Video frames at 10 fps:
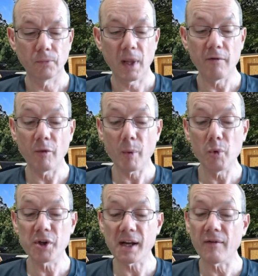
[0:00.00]
Everyone
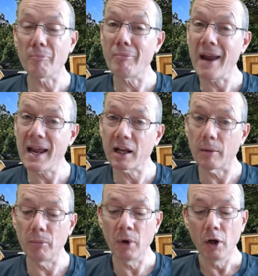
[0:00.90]
who has ever met
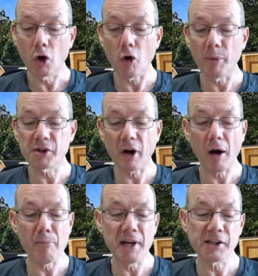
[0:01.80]
Kim comments on an
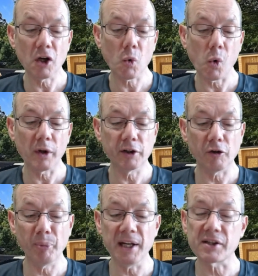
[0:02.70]
amazing quality
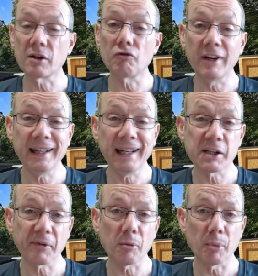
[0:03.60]
of peace that radiates
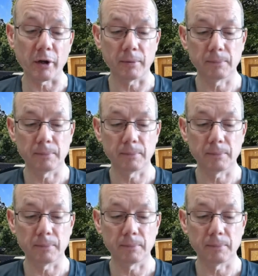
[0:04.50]
from her.